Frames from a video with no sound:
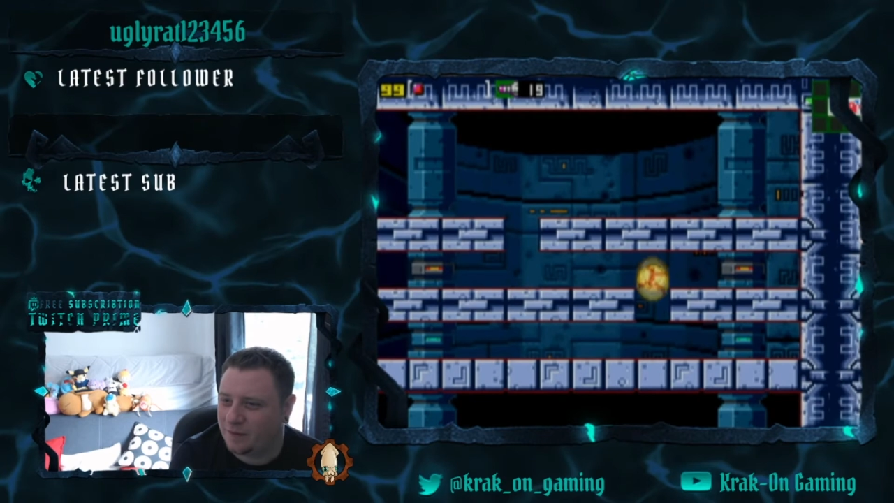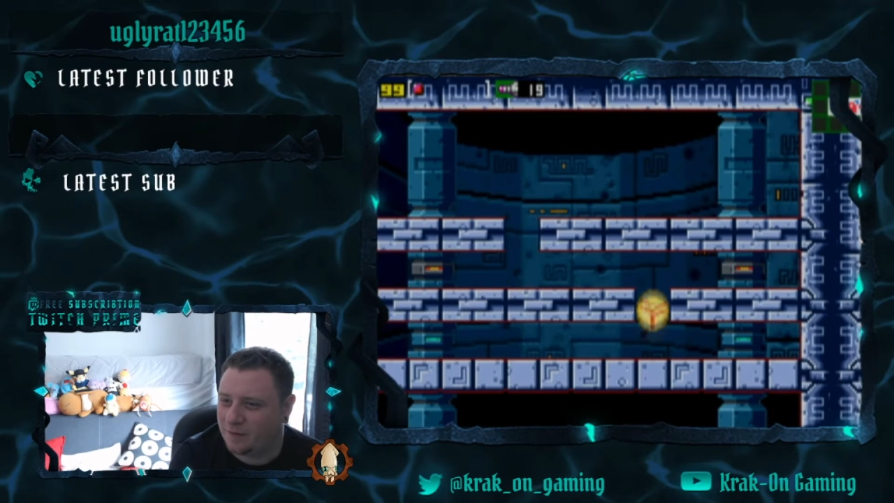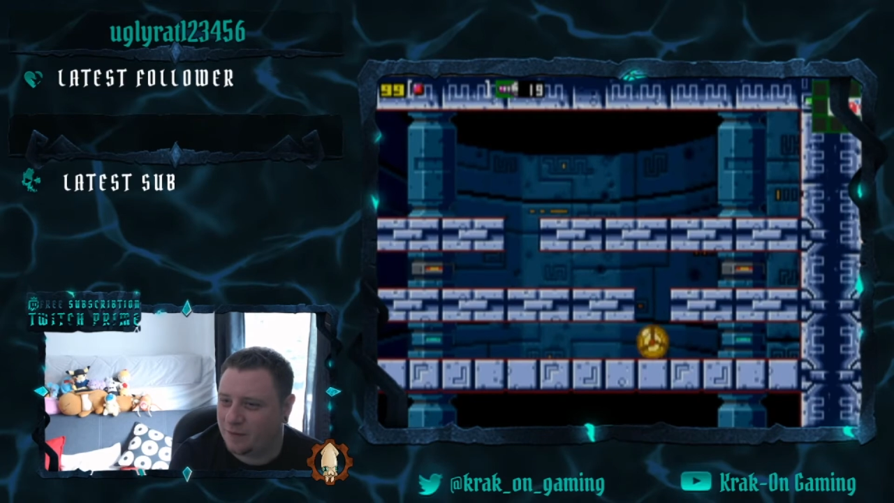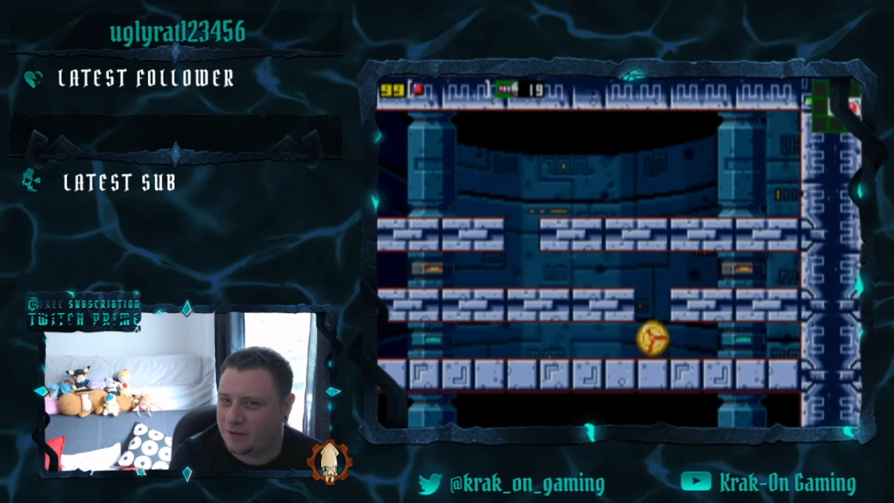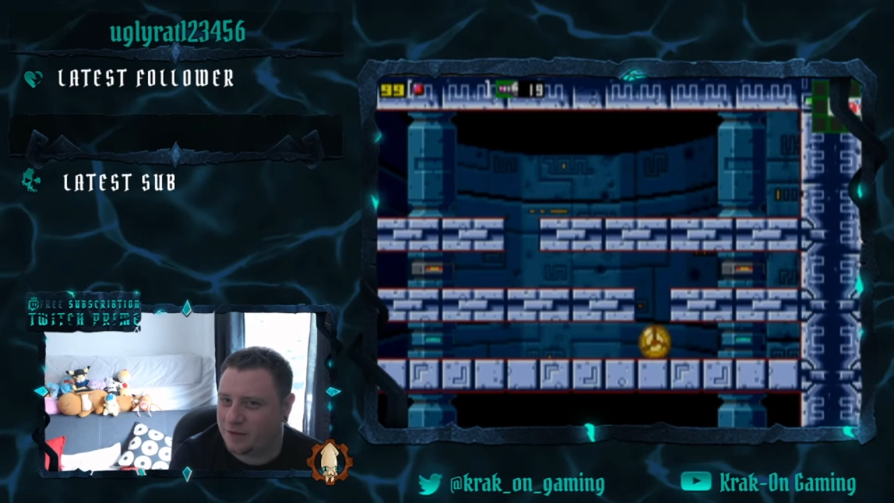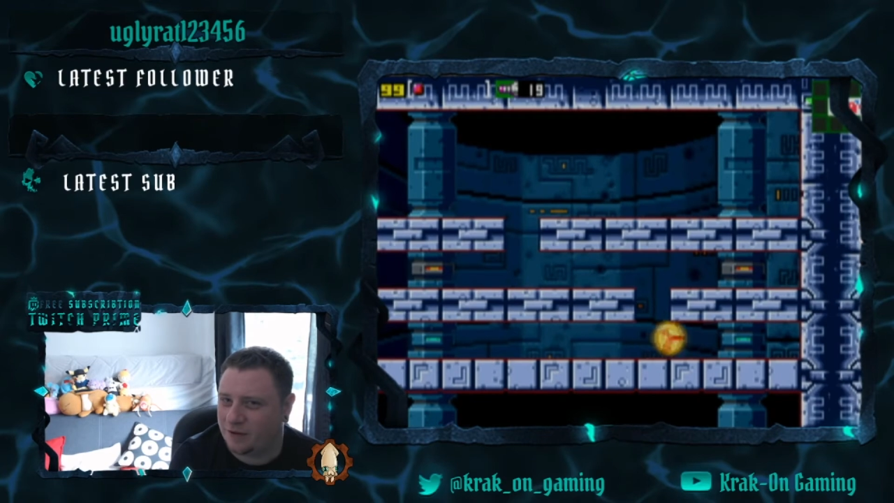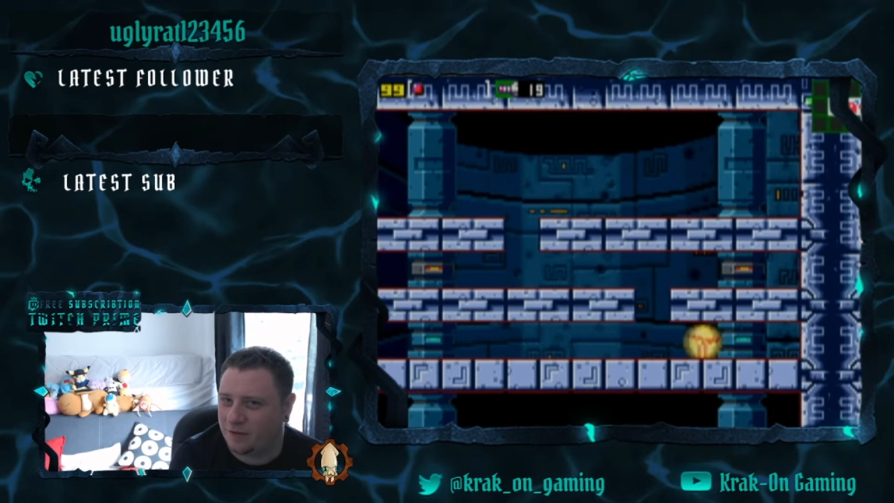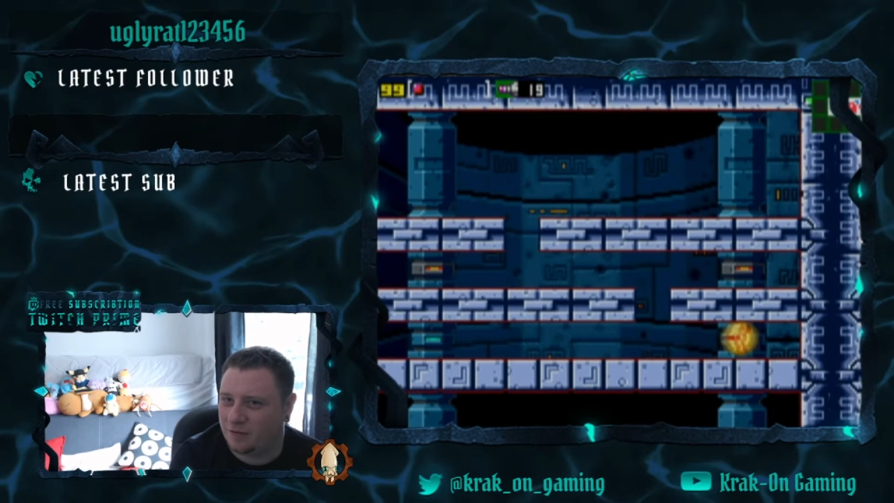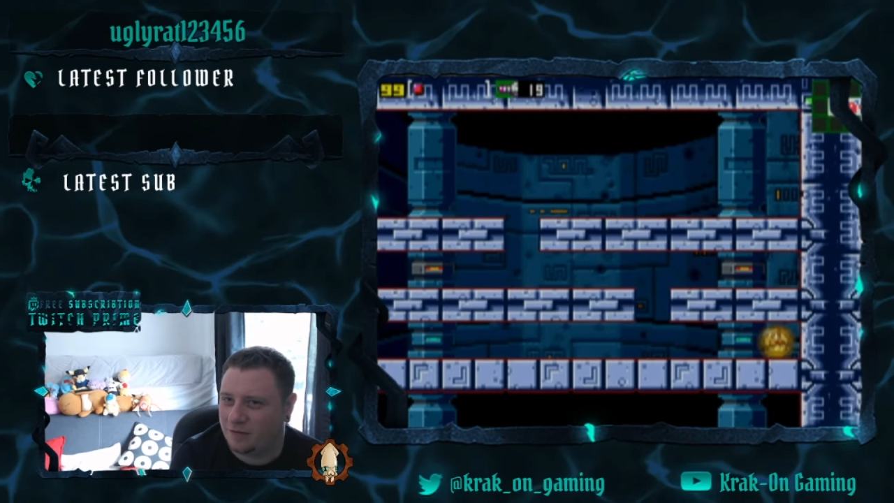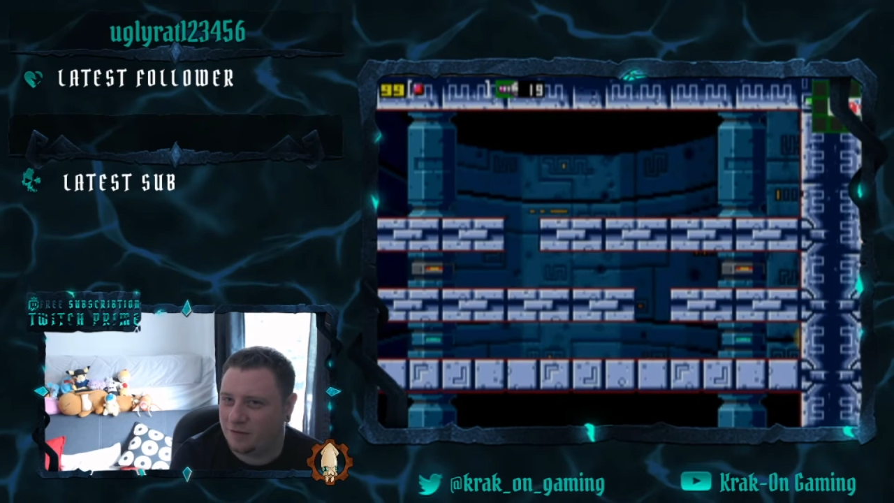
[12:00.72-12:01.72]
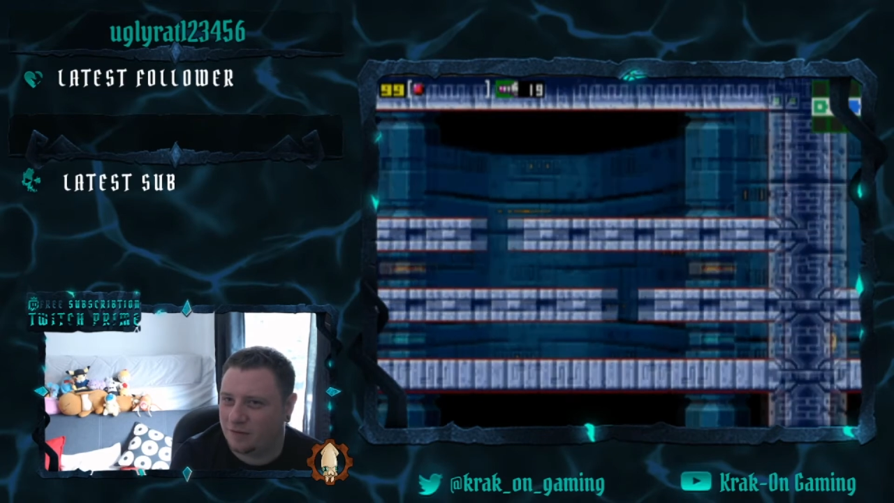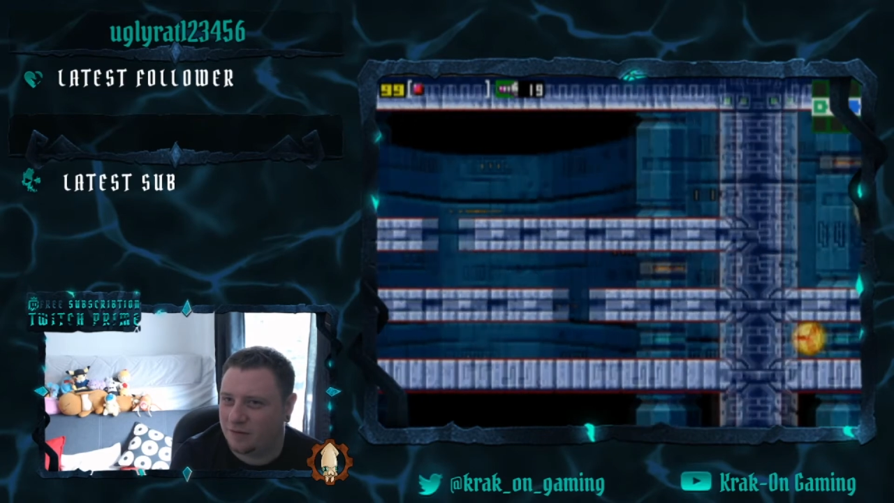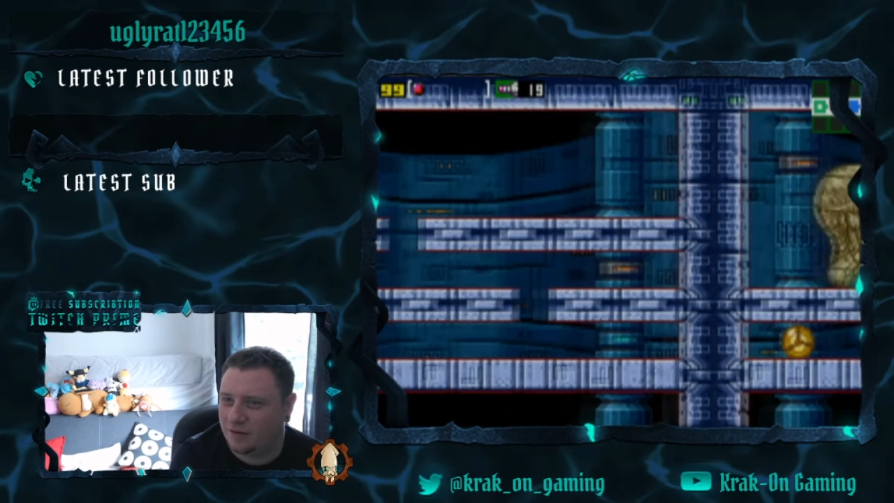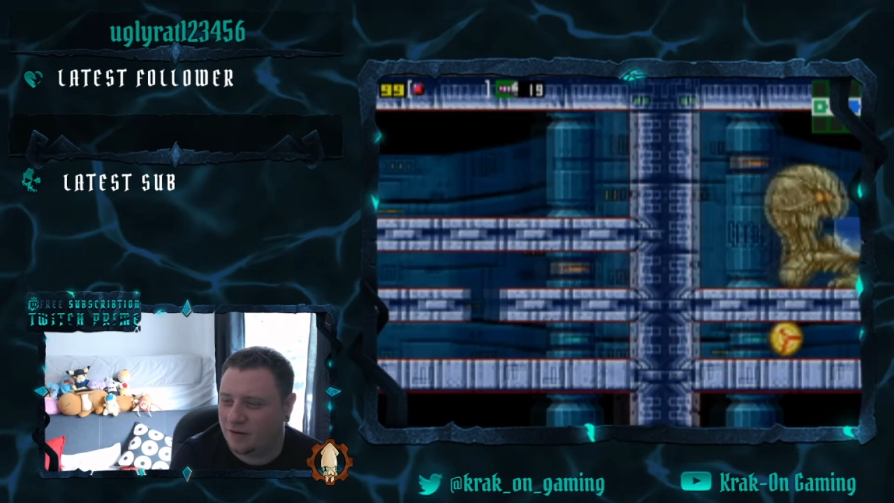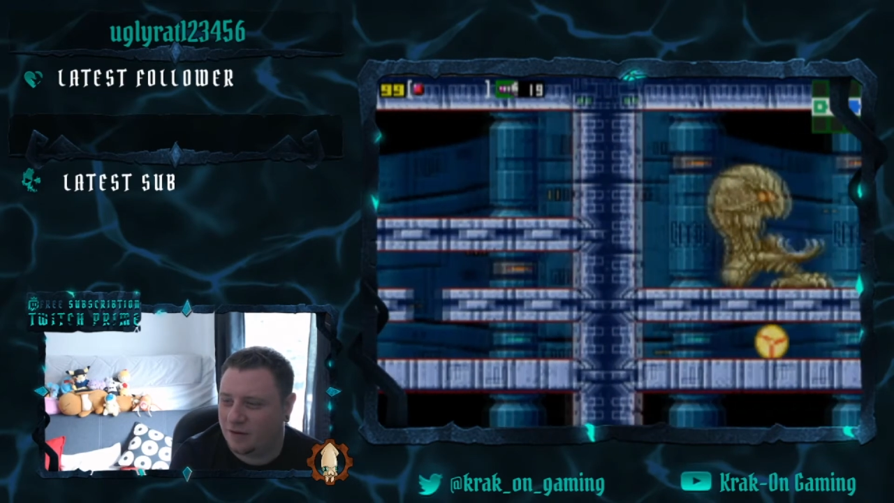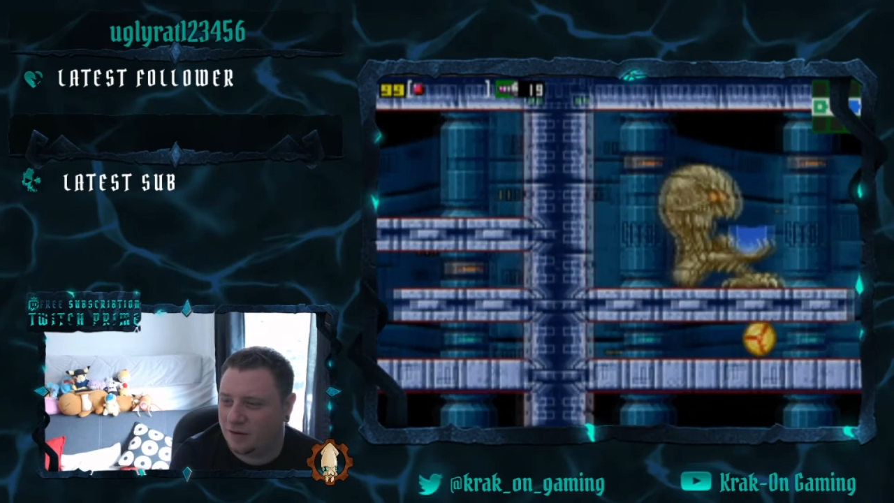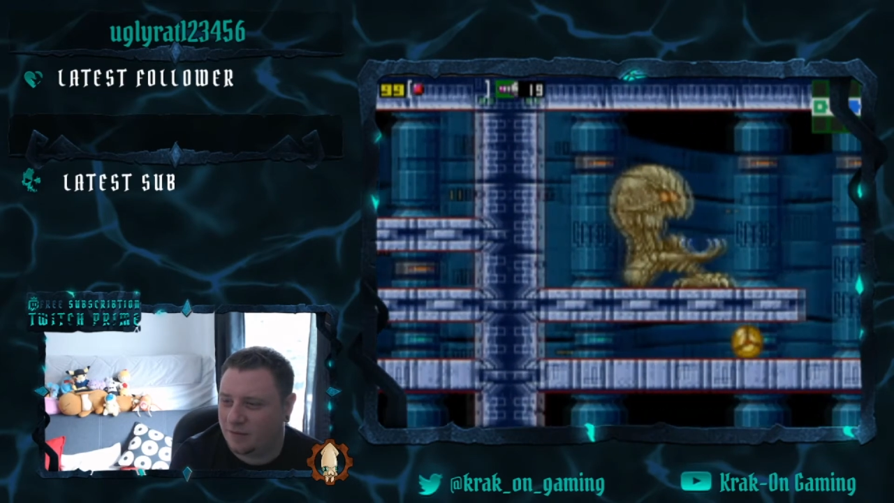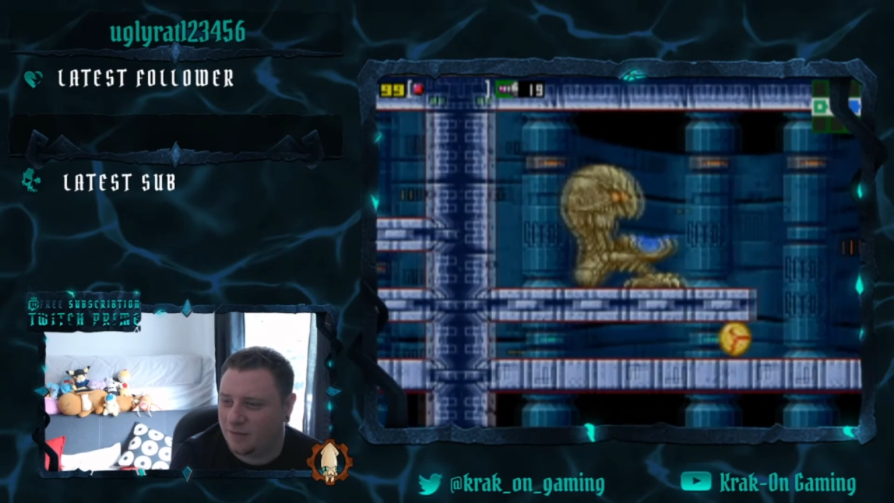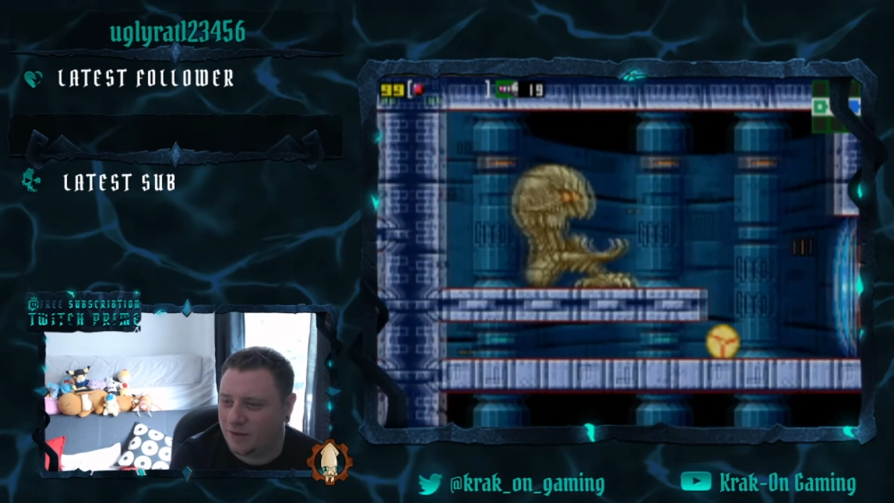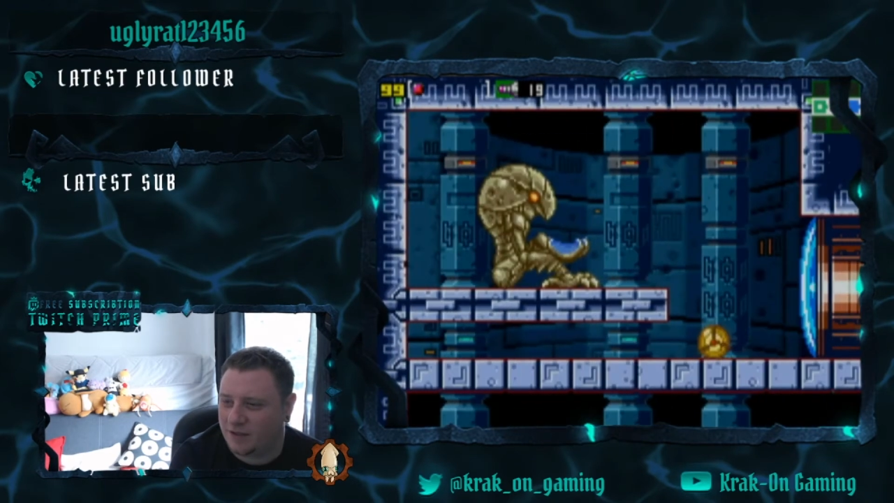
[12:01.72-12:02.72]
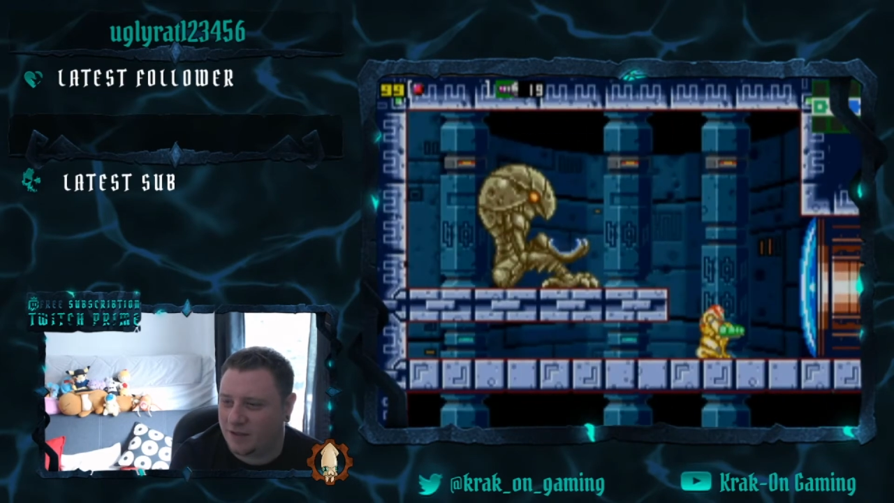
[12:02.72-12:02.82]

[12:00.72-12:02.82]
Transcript: which is cool. That